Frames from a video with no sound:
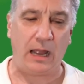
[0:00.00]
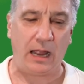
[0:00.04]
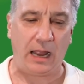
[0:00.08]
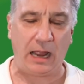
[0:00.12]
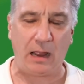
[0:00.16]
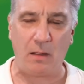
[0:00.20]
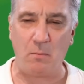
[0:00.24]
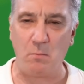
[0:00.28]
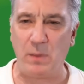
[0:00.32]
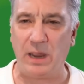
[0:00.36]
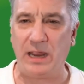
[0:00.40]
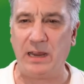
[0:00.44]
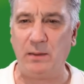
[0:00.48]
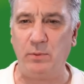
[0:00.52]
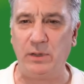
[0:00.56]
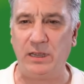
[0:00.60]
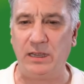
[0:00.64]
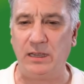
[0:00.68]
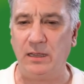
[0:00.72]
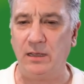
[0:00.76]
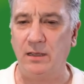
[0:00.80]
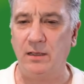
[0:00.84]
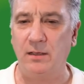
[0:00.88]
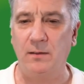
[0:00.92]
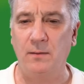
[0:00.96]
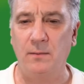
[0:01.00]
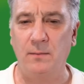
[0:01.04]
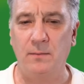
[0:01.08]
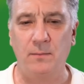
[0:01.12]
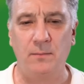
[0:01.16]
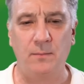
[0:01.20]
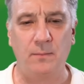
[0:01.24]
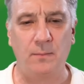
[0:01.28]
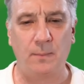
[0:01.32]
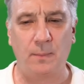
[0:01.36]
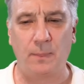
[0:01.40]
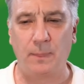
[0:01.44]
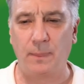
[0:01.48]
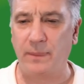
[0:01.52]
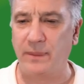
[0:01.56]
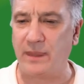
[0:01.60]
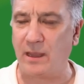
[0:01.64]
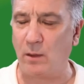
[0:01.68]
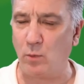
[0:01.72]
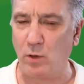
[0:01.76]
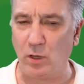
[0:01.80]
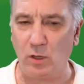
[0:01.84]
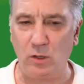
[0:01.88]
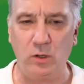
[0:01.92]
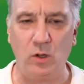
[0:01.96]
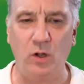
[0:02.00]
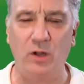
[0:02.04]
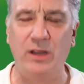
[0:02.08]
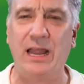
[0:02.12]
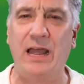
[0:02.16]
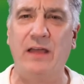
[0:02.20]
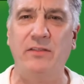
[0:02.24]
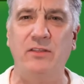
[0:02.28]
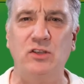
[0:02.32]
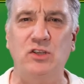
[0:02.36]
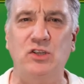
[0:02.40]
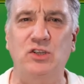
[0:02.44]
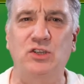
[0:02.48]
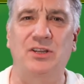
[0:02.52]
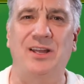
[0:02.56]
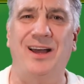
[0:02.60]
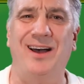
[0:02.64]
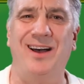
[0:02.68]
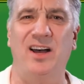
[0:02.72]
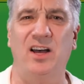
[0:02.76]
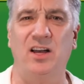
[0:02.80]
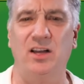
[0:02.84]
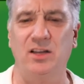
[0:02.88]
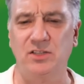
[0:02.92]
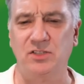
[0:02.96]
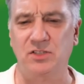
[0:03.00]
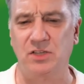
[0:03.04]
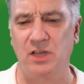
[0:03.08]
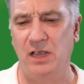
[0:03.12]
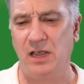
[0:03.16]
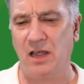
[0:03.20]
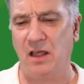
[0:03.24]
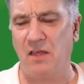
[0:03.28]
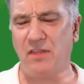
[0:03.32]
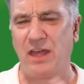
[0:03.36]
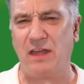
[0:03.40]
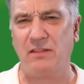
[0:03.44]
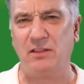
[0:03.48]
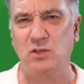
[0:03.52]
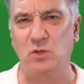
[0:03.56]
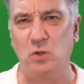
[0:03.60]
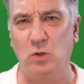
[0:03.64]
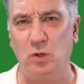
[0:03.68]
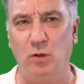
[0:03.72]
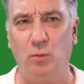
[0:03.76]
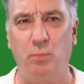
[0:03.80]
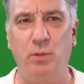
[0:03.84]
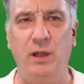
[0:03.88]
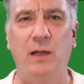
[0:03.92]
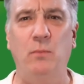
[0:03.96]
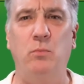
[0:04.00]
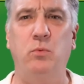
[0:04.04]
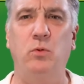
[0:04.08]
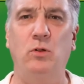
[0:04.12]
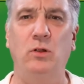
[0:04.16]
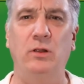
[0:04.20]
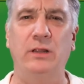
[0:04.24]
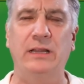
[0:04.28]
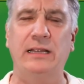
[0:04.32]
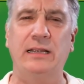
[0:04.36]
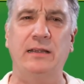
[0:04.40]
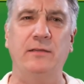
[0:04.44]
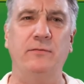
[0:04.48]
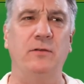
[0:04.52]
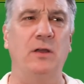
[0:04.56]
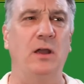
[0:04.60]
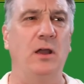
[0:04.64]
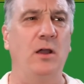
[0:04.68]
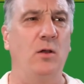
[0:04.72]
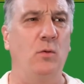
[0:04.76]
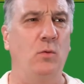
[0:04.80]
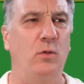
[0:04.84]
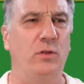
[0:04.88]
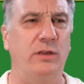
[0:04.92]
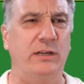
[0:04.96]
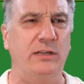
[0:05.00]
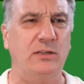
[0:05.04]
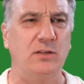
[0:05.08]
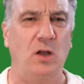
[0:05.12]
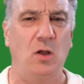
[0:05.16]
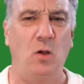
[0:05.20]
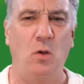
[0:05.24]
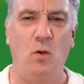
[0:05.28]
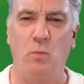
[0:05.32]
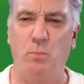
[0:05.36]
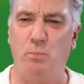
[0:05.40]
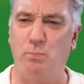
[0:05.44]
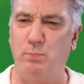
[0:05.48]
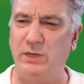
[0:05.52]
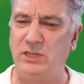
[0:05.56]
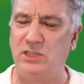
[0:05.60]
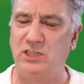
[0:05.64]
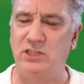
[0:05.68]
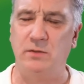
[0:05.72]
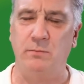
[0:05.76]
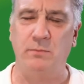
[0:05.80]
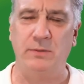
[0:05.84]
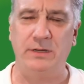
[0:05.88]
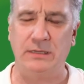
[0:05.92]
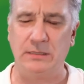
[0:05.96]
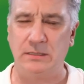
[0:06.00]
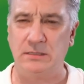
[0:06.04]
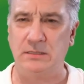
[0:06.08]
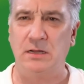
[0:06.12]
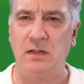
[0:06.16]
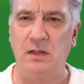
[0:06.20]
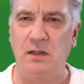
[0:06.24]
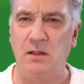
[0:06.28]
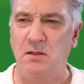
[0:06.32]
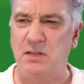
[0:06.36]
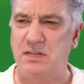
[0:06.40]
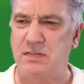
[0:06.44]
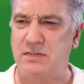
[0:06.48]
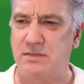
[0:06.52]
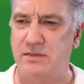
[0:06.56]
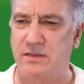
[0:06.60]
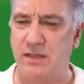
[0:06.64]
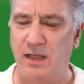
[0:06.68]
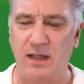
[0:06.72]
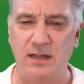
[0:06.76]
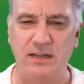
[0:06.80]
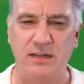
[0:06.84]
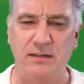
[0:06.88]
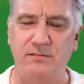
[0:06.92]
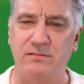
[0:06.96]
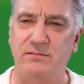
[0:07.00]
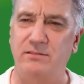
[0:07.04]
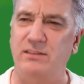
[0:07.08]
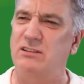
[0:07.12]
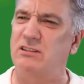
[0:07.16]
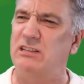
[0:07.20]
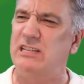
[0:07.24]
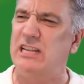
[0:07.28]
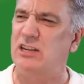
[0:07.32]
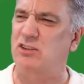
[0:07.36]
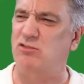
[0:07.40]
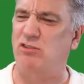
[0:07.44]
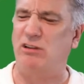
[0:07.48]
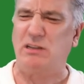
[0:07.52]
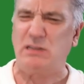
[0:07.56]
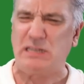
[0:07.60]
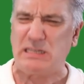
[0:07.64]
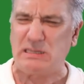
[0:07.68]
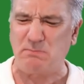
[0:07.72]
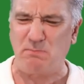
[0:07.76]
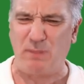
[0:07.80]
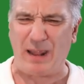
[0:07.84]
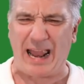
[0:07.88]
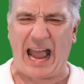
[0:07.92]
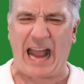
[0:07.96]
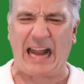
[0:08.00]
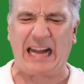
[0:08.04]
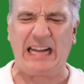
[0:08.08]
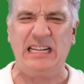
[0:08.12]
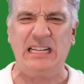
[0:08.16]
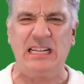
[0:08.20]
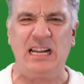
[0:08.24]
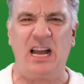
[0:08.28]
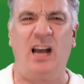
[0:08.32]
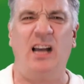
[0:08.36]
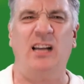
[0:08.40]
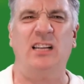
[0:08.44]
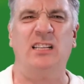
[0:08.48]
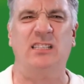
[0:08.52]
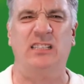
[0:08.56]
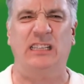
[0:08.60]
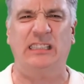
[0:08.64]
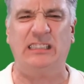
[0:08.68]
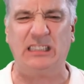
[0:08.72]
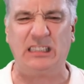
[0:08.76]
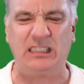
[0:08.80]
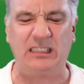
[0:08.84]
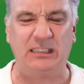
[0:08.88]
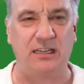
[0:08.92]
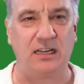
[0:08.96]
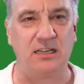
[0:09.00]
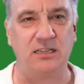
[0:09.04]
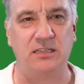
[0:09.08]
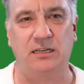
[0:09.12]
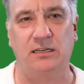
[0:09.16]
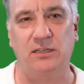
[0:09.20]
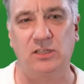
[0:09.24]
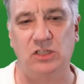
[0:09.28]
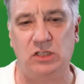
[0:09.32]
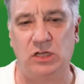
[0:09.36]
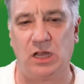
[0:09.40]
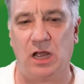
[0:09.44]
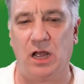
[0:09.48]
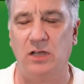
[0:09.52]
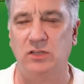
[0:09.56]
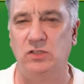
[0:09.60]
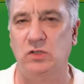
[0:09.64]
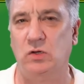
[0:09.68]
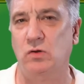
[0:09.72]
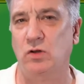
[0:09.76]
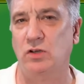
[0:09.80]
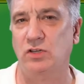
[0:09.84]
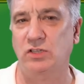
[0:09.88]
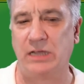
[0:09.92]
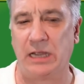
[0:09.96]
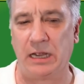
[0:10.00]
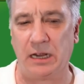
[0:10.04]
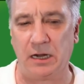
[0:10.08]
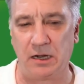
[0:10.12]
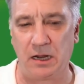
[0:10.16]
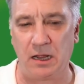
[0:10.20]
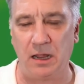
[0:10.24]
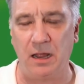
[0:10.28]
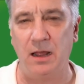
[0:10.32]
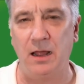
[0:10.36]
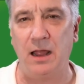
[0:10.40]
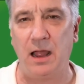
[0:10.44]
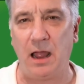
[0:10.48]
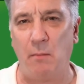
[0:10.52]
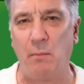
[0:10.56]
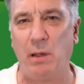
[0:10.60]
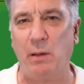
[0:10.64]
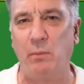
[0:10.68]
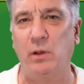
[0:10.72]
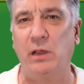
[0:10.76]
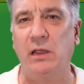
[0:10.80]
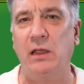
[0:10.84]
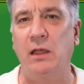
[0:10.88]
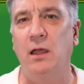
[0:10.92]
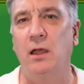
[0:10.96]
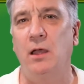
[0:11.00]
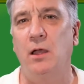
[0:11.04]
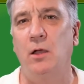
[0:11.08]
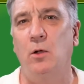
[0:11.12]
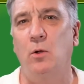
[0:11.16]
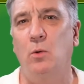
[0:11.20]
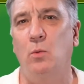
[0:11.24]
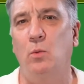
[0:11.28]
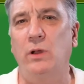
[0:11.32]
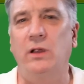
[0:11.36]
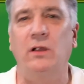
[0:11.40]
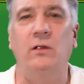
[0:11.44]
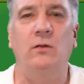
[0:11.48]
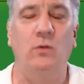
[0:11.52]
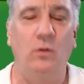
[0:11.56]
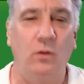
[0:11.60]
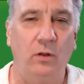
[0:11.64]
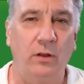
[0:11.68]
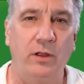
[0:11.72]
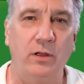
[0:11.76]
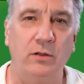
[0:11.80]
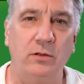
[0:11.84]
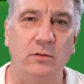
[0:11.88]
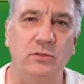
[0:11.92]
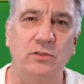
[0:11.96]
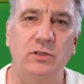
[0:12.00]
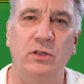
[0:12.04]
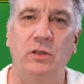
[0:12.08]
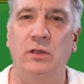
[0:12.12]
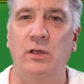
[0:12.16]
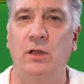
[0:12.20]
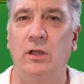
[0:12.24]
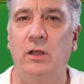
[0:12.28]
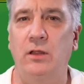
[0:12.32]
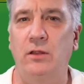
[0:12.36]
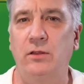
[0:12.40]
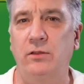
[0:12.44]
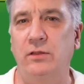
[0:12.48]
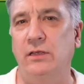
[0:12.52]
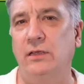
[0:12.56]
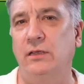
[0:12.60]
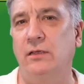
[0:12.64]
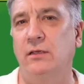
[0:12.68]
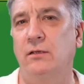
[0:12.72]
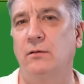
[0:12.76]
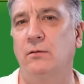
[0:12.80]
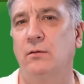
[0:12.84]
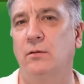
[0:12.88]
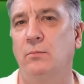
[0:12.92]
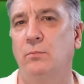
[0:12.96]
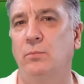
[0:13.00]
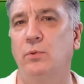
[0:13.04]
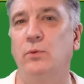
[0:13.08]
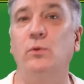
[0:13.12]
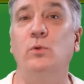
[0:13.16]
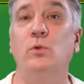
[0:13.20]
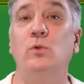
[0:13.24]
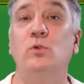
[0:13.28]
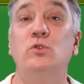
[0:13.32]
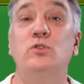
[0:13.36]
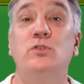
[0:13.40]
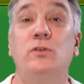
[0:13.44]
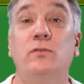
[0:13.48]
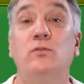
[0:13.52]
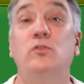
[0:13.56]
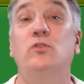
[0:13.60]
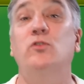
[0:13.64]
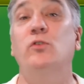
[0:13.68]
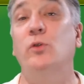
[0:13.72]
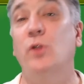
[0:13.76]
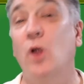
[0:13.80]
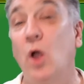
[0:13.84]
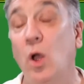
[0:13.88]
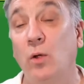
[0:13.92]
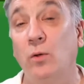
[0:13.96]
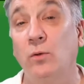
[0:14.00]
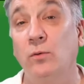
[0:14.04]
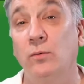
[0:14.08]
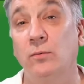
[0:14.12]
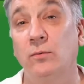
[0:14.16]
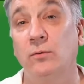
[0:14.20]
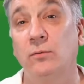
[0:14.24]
And maybe that we'll look at the scars that this oil pipe will leave with these bitumen, literally these black, nasty, disgusting scars across Canada. And maybe we can call those the pools of Trudeau.